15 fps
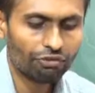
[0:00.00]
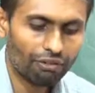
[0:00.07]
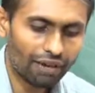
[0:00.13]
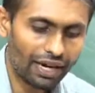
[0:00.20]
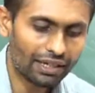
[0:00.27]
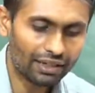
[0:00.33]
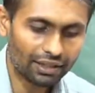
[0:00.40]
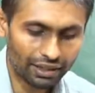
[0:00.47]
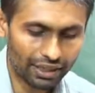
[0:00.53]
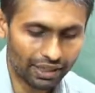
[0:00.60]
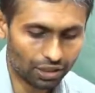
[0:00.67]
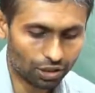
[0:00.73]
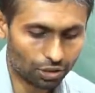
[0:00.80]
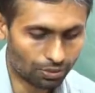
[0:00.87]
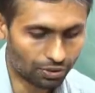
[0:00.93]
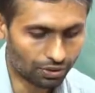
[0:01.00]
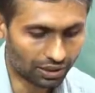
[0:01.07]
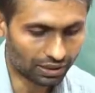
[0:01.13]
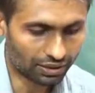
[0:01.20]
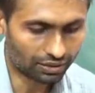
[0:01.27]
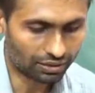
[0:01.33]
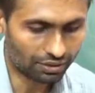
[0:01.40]
We have added an
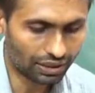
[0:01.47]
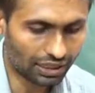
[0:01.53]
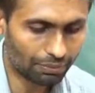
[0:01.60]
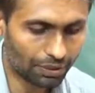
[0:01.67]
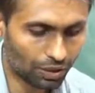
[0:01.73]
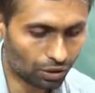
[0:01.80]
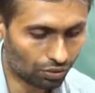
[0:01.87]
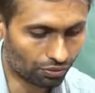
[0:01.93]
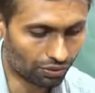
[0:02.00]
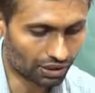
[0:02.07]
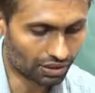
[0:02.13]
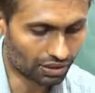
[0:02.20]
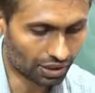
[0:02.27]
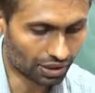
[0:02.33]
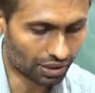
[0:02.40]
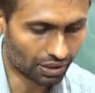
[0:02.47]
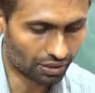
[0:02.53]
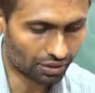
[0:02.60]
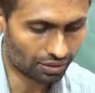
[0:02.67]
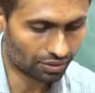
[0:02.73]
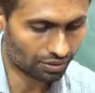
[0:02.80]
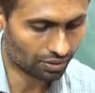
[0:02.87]
attribute, guys. Let me go with
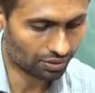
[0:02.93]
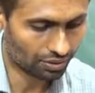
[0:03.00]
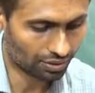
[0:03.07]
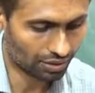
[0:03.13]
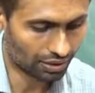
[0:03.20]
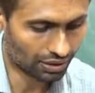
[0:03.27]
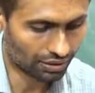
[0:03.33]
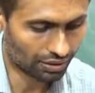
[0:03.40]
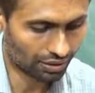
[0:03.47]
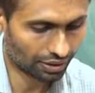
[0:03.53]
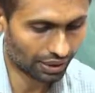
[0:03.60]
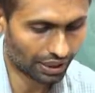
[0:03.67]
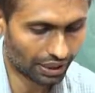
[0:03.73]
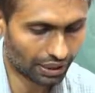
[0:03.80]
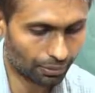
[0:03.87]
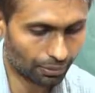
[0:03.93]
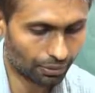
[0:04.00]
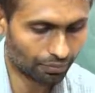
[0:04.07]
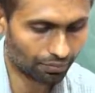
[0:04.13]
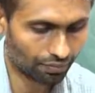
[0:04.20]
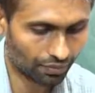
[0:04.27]
checking. Describe